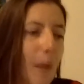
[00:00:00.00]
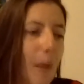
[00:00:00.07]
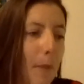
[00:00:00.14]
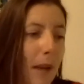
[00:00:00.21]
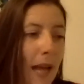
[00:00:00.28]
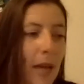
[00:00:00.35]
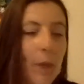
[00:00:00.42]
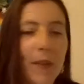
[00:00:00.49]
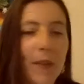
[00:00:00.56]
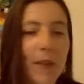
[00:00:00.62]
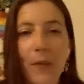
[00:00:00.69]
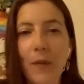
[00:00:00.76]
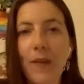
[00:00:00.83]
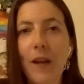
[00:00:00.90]
Playing with
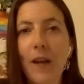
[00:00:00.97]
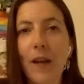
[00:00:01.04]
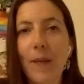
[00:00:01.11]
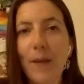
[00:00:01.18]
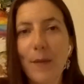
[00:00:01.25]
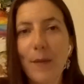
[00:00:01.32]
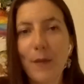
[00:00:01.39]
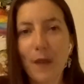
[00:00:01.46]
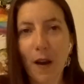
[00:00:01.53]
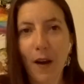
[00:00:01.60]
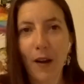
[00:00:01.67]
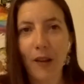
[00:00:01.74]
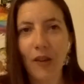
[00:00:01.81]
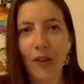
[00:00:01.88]
different types of
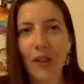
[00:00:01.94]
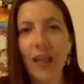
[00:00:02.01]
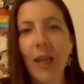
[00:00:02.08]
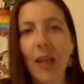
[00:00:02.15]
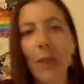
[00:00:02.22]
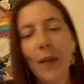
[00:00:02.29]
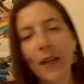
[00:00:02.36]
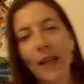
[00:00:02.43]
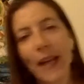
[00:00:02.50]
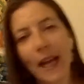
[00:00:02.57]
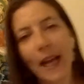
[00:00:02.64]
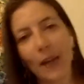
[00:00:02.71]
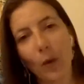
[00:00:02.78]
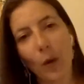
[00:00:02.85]
touch. Again, we can
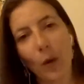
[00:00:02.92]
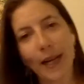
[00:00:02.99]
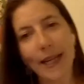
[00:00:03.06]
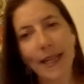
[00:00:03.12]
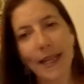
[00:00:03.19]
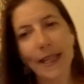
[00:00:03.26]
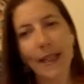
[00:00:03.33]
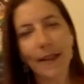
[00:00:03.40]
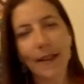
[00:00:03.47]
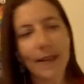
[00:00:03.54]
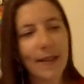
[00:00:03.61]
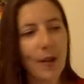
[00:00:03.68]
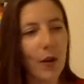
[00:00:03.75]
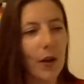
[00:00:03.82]
get quite linear.
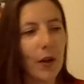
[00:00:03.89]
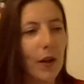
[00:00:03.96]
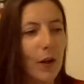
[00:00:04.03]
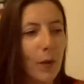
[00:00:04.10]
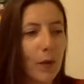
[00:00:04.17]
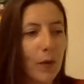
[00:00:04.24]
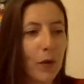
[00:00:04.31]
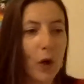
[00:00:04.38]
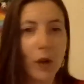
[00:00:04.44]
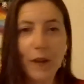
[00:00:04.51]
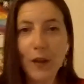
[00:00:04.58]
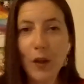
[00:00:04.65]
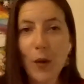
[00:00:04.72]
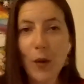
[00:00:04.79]
So we've
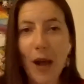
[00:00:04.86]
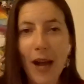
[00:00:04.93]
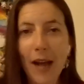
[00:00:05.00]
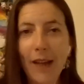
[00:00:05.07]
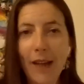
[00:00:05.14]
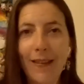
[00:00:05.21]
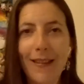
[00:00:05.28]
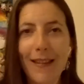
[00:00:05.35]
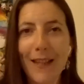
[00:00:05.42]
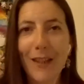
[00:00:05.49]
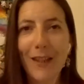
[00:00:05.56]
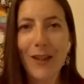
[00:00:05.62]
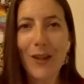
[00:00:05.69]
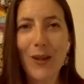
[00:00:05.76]
got two hands,
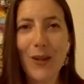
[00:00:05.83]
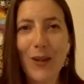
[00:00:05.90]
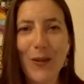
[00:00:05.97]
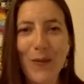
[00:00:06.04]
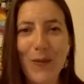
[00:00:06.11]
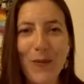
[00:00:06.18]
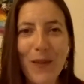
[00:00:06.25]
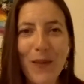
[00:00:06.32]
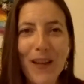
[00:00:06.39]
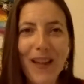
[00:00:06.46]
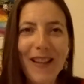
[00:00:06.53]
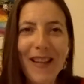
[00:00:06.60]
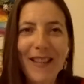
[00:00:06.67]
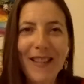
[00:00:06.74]
let's use them.
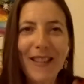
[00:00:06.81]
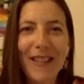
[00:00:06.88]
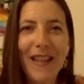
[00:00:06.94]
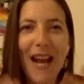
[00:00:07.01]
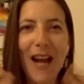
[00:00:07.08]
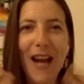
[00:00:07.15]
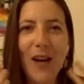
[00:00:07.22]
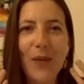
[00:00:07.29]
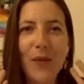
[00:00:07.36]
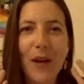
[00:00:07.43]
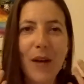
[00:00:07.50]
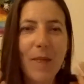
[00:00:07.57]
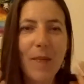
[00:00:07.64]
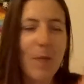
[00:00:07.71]
That's going to have
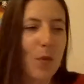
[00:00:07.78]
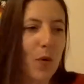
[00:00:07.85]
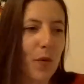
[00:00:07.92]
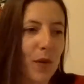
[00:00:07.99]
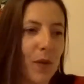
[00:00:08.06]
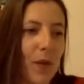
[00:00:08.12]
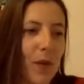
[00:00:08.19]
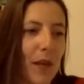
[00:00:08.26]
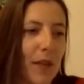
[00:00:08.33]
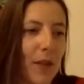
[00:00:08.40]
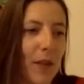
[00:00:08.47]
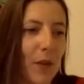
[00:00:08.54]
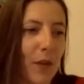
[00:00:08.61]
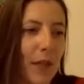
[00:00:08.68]
more of an
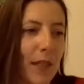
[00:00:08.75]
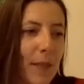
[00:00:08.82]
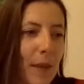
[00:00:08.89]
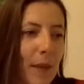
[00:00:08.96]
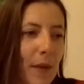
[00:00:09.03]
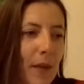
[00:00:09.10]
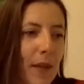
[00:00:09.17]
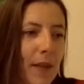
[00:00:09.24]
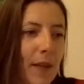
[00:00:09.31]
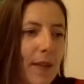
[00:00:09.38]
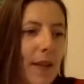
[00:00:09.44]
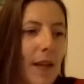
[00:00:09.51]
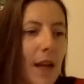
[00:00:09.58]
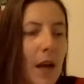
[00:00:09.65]
effect on our
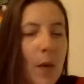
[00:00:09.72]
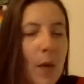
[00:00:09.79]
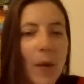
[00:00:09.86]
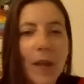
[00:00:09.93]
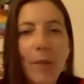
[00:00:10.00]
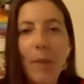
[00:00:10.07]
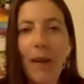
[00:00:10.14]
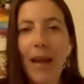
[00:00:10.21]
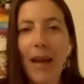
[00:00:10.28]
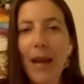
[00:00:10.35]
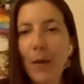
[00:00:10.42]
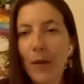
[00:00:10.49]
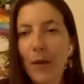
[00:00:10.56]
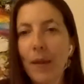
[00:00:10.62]
experience. We can
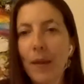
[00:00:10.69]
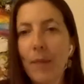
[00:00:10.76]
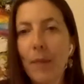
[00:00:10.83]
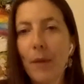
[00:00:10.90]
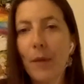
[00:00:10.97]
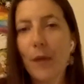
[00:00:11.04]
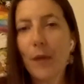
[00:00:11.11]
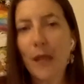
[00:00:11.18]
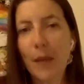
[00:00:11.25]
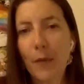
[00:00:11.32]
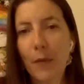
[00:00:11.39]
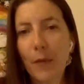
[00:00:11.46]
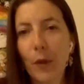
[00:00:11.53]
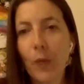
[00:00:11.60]
play with being both the
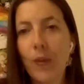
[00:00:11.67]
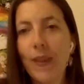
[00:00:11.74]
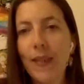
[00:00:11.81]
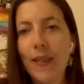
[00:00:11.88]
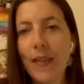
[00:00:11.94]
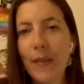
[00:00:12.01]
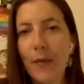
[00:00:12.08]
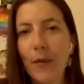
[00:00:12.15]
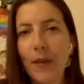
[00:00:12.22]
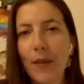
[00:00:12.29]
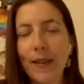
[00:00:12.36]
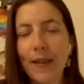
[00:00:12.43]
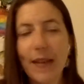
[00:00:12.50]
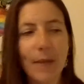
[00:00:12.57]
giver and the receiver at
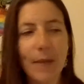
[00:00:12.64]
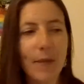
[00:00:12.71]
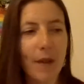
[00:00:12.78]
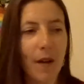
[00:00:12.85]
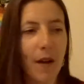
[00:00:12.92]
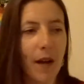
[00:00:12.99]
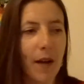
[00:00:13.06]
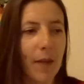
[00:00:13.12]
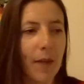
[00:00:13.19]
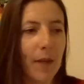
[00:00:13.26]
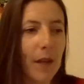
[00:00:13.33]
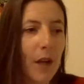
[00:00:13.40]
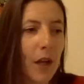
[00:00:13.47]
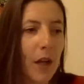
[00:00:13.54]
the same time.
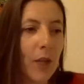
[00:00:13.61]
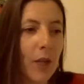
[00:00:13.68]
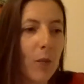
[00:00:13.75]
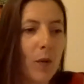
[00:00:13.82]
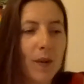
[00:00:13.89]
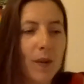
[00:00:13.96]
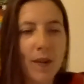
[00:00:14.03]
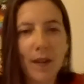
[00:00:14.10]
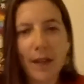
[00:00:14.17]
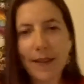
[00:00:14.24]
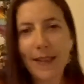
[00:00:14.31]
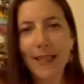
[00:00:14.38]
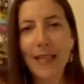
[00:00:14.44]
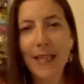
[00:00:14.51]
You know, what's it
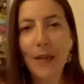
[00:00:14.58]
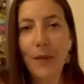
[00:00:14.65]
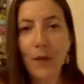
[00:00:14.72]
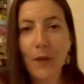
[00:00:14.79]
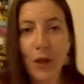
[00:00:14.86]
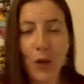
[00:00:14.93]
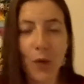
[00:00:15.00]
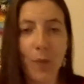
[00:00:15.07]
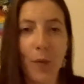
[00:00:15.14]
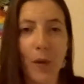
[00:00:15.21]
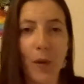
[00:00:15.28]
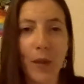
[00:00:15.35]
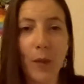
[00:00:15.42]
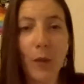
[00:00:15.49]
like to give to your
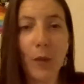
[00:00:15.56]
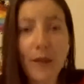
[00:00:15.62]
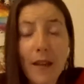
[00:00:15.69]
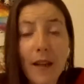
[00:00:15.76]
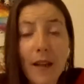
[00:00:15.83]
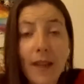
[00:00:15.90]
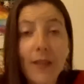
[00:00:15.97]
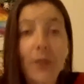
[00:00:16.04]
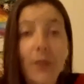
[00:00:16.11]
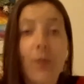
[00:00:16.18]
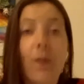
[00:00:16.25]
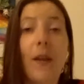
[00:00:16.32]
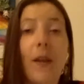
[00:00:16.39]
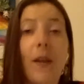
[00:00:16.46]
body? What's it like to
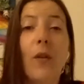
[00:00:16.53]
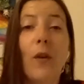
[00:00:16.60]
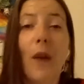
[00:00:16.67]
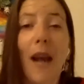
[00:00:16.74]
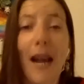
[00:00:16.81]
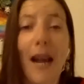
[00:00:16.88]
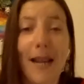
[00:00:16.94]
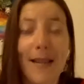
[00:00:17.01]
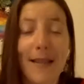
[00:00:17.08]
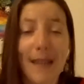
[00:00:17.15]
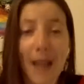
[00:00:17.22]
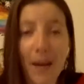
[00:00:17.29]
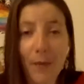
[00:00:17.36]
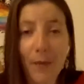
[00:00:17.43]
feel your hands
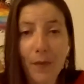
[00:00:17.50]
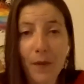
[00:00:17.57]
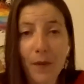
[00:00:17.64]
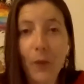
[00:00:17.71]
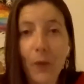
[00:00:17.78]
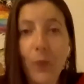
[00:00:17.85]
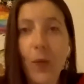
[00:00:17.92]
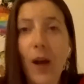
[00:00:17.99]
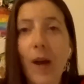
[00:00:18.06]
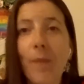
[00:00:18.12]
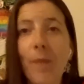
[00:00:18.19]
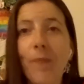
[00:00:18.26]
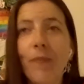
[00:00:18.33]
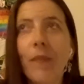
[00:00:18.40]
and feel
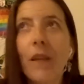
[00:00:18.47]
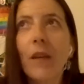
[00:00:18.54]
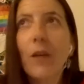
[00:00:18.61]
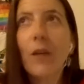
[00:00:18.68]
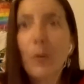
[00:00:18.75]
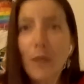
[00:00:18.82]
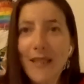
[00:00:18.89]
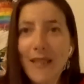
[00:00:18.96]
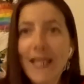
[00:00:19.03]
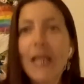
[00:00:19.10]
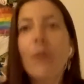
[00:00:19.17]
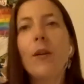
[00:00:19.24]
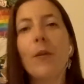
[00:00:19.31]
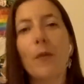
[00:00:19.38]

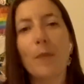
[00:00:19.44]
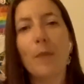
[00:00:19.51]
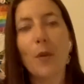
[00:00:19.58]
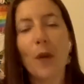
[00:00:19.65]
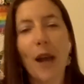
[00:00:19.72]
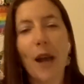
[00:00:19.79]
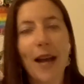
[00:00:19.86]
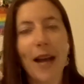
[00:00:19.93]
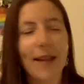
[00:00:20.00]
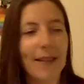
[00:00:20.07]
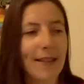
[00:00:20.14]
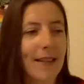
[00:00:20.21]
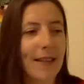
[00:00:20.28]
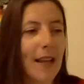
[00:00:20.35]
receiving from your
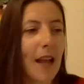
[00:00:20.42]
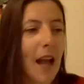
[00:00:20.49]
hands?